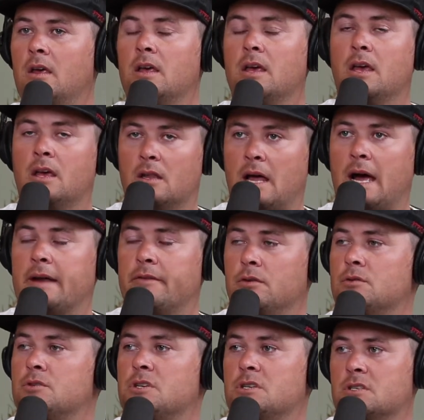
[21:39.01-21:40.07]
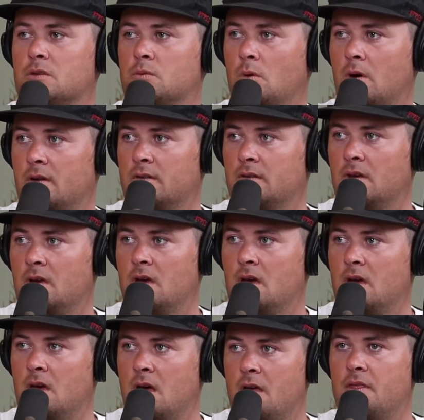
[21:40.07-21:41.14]
in light of who Jesus was,
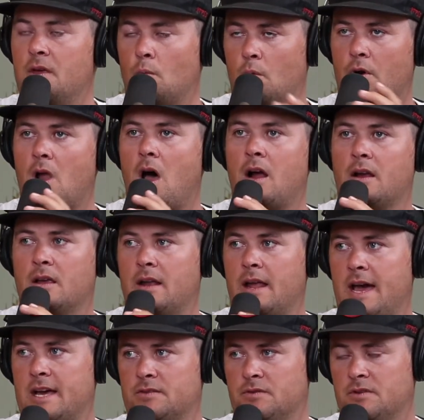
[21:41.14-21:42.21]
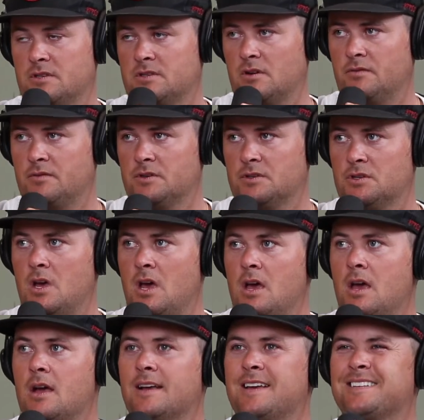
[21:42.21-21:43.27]
then we're not going to ask for the selfish.
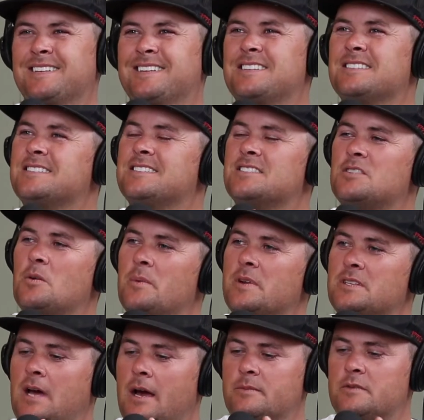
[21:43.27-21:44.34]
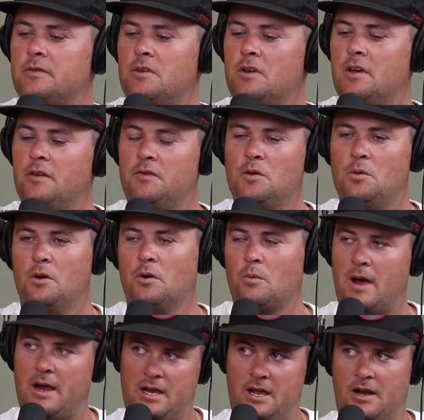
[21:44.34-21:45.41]
Because so many times if you were to
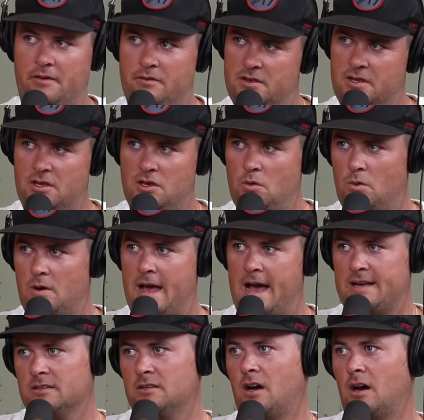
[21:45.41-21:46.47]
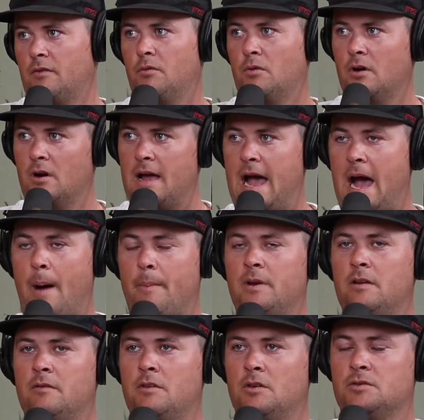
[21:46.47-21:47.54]
write down everything you were to ask God for, how
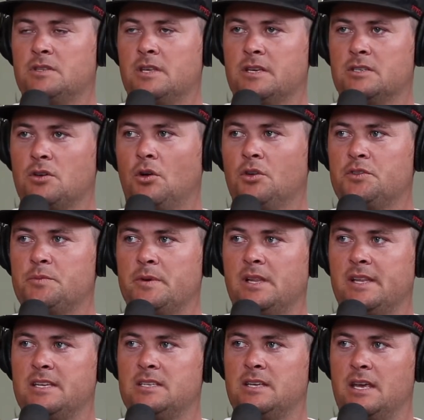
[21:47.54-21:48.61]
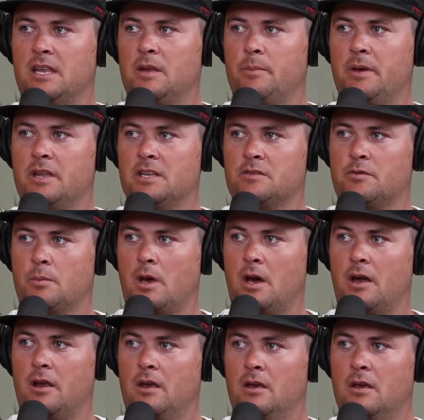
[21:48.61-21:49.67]
many of those things ultimately lead to independence from God?